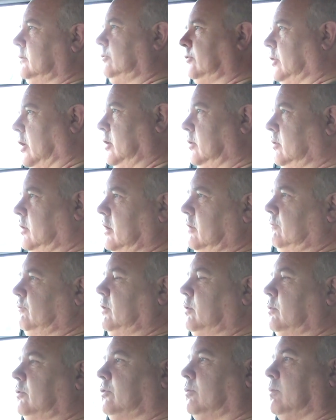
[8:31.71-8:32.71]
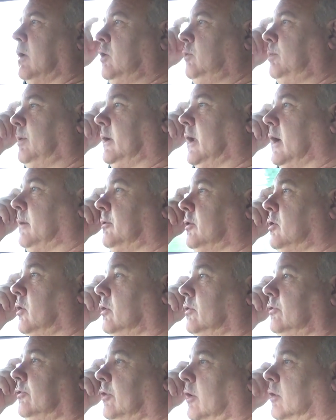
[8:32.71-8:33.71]
So if you were to open up the
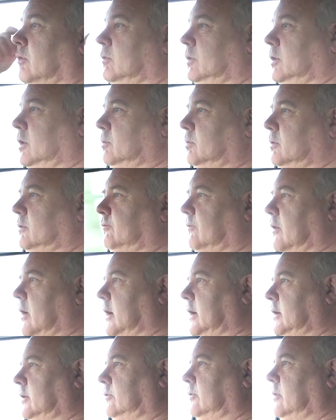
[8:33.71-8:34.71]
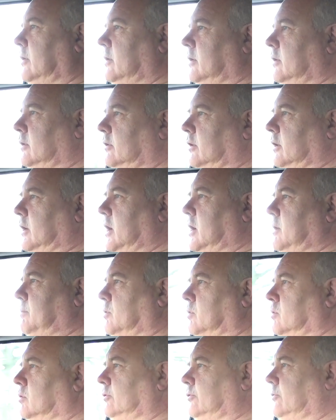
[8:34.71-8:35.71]
console, you would find the
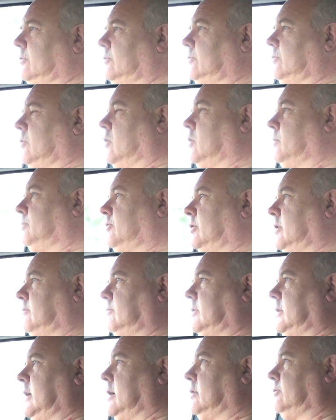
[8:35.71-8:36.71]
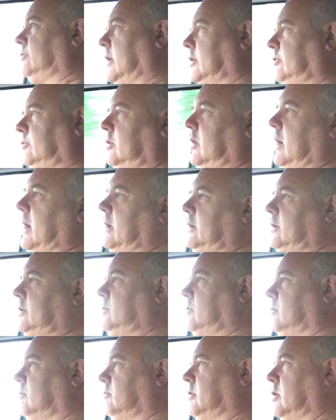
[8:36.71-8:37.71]
keyboards, the stops and everything else as you had in
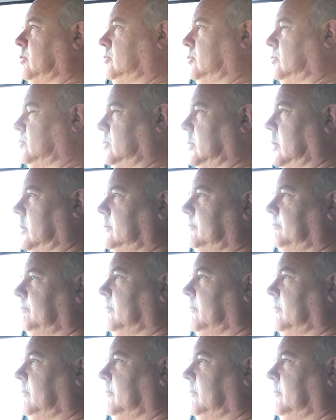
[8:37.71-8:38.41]
your old organ,